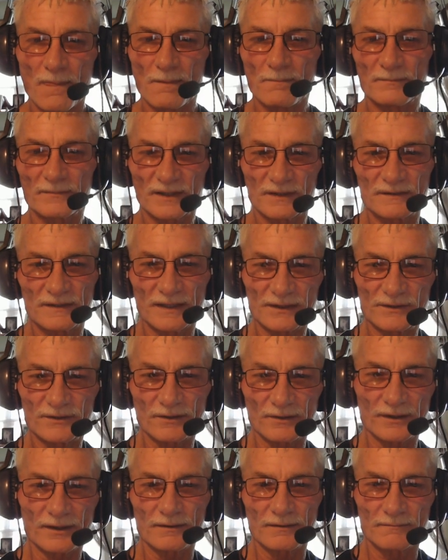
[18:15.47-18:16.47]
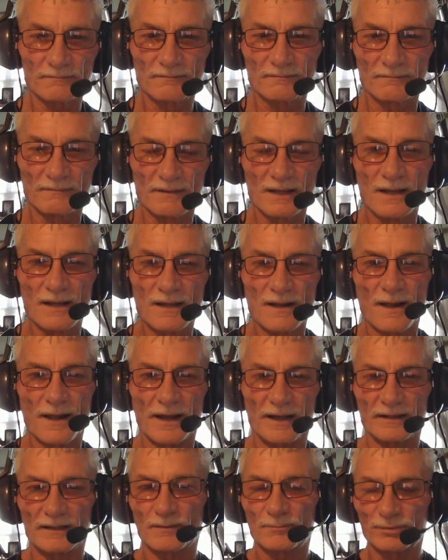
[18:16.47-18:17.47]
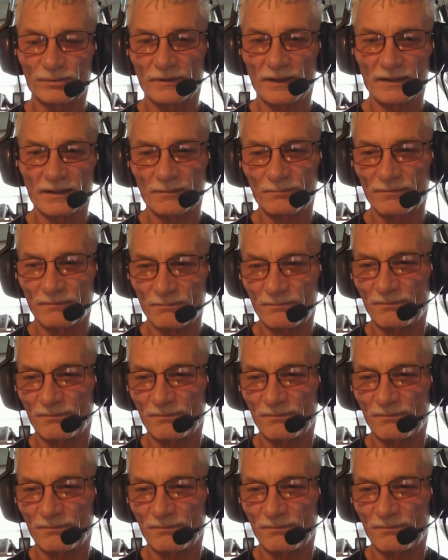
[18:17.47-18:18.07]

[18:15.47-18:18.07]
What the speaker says: because they took it. And the